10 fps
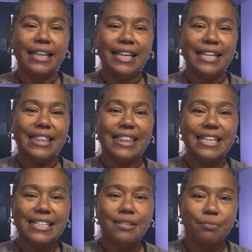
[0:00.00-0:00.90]
in
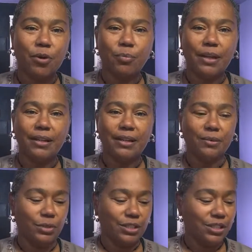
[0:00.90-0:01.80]
this moment,
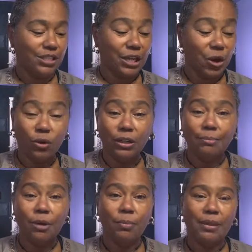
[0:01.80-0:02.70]
which is the only
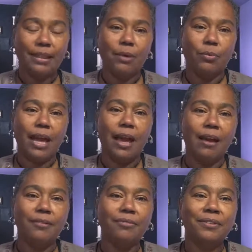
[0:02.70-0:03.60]
moment that we
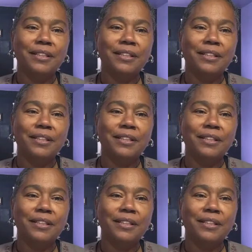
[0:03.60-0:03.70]
have.